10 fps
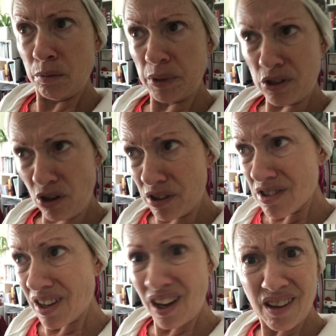my
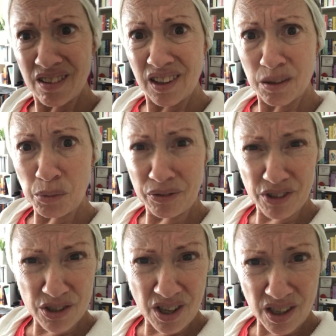daughter's Catholic, my
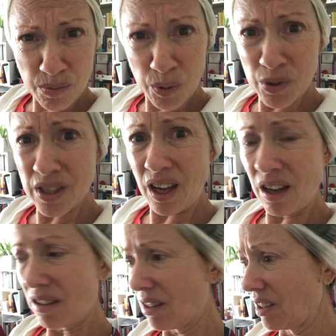first husband was
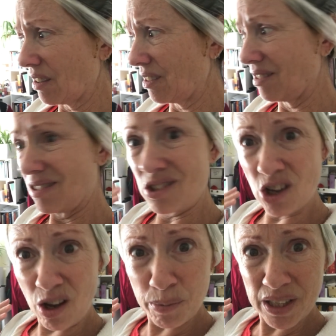Catholic,
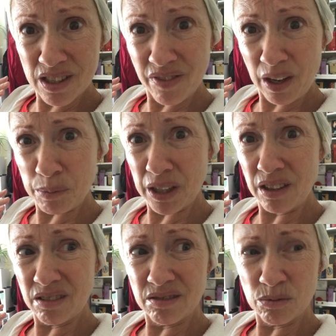Dom and his
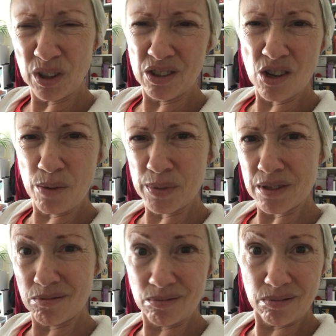family, well,
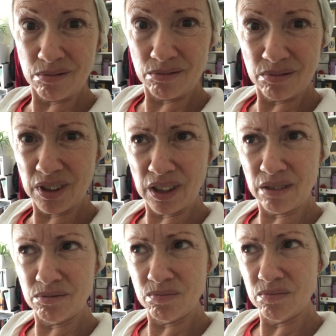Dom's really
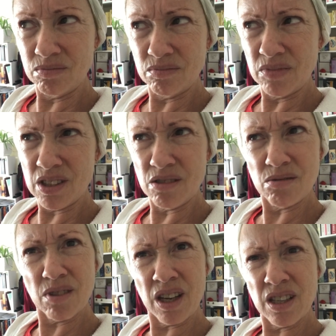doesn't
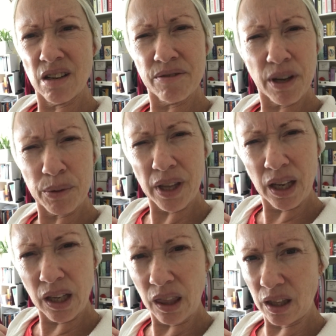identify with
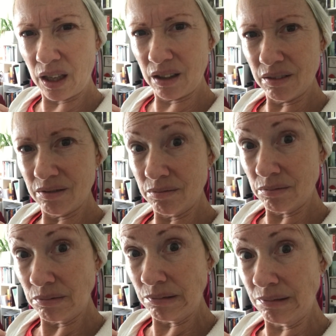anything.
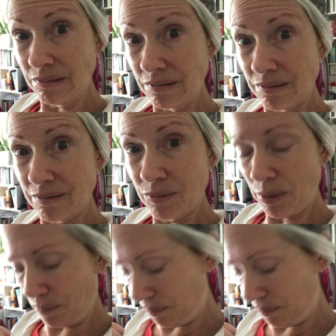Well,